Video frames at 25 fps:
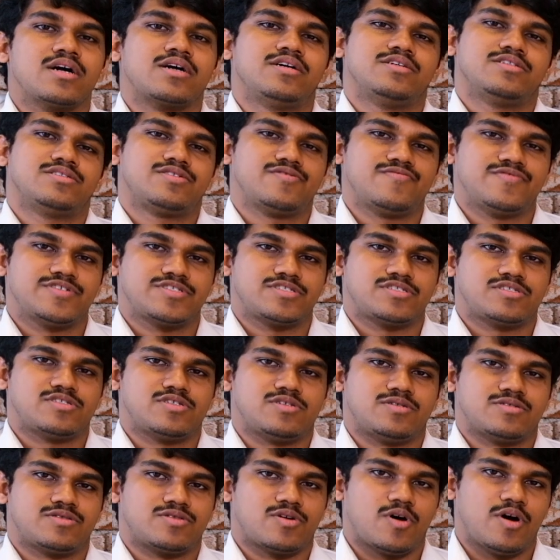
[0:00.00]
conservation
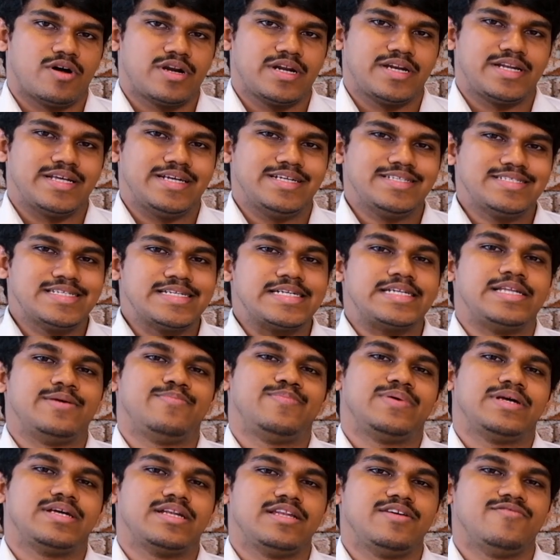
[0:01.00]
authorities
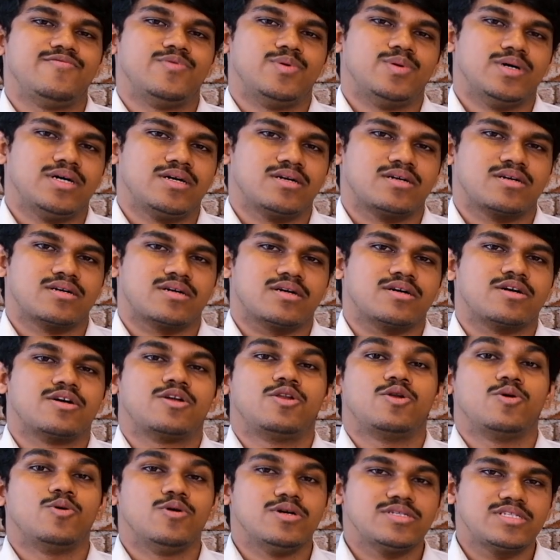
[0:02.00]
typically work
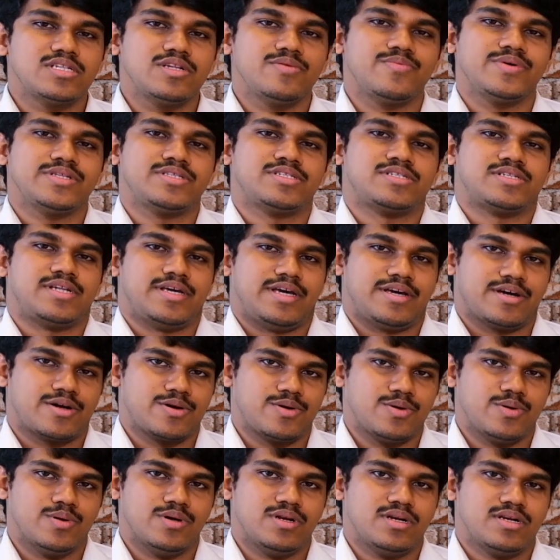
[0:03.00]
closely with
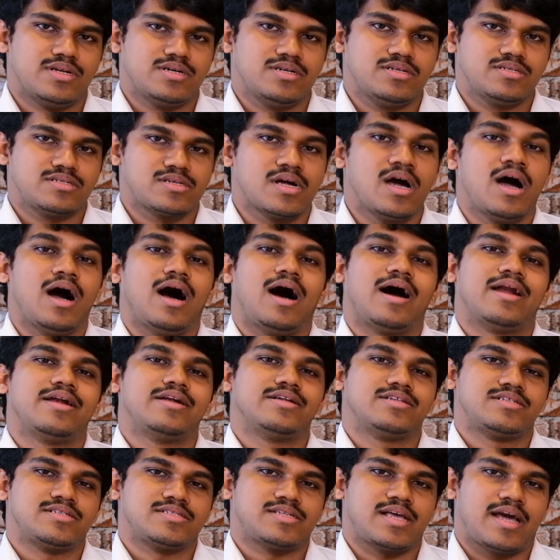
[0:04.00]
stakeholders,
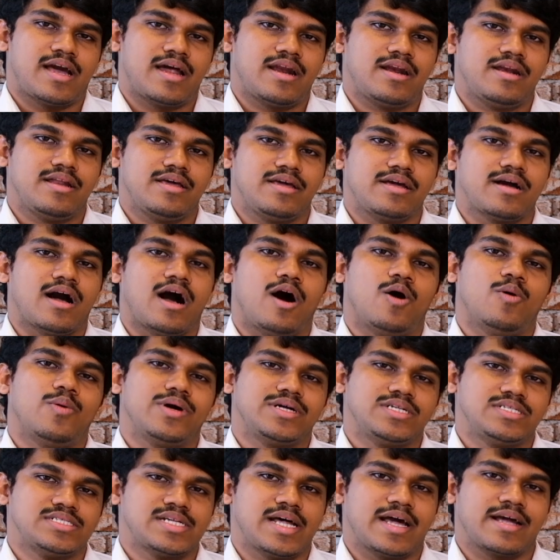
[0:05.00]
understanding how
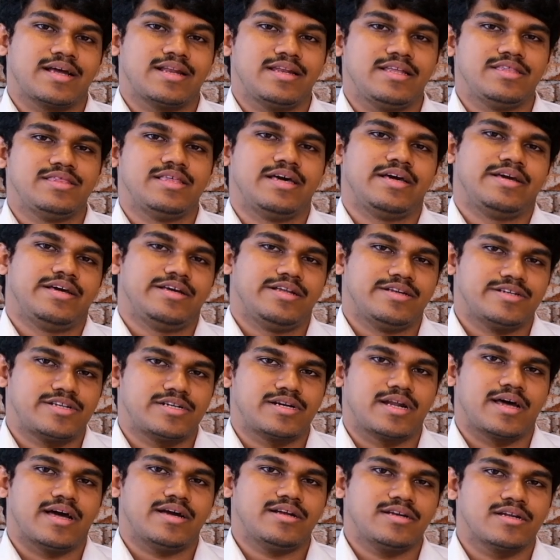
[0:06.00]
exactly they
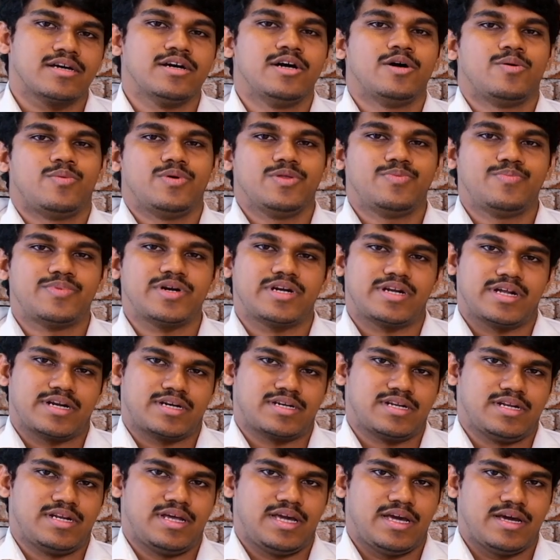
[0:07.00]
interact with
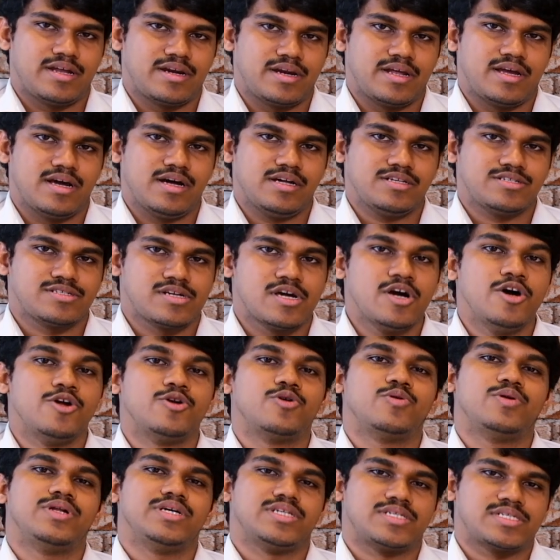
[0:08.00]
protected areas
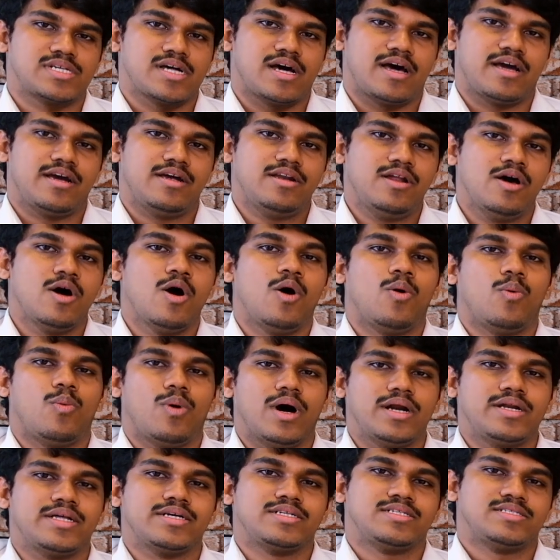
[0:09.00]
to decide
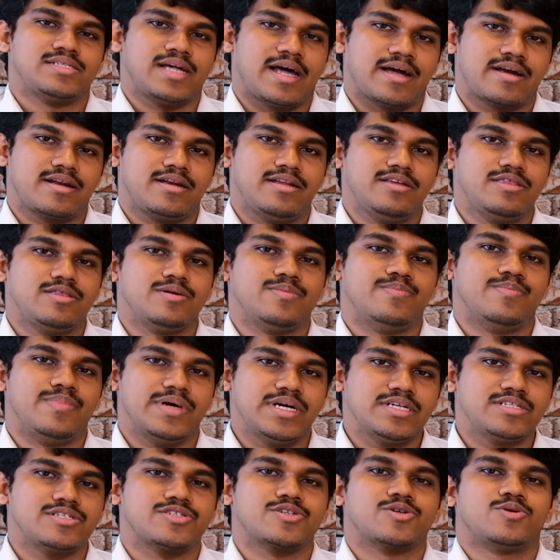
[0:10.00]
what exactly the
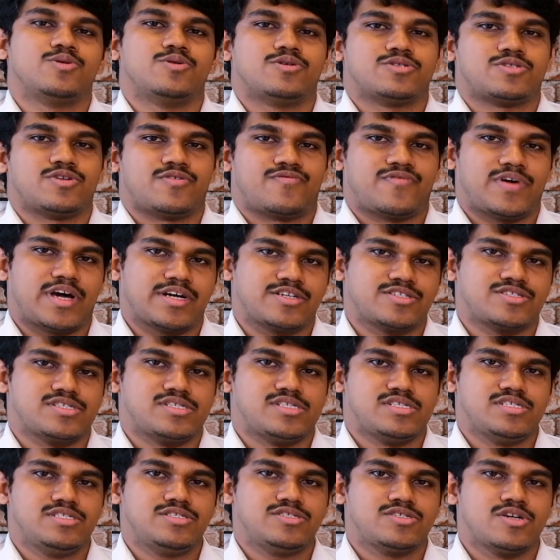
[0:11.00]
best course of action
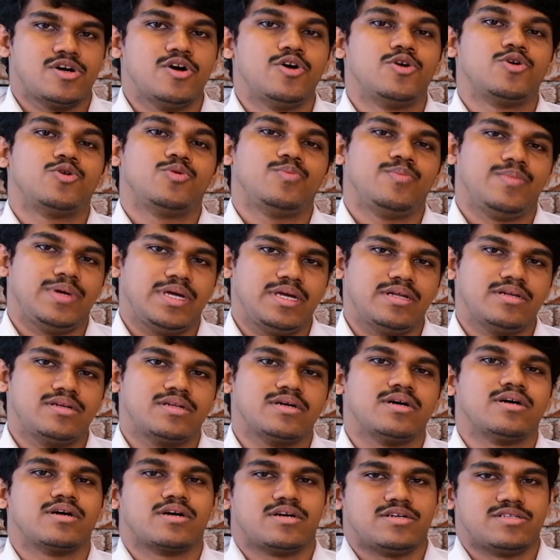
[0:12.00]
is to meet
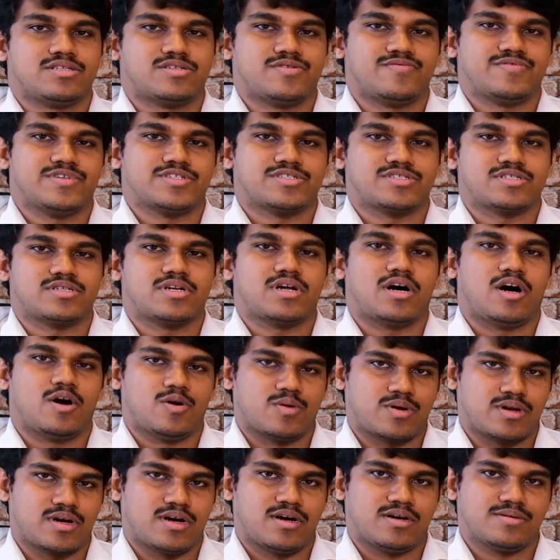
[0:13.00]
conservation
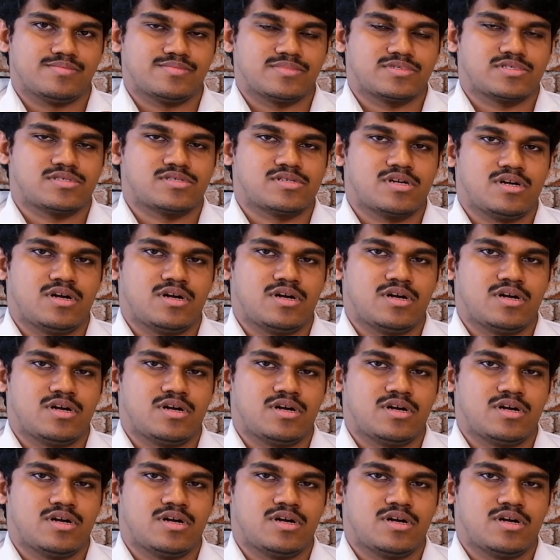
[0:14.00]
outcomes.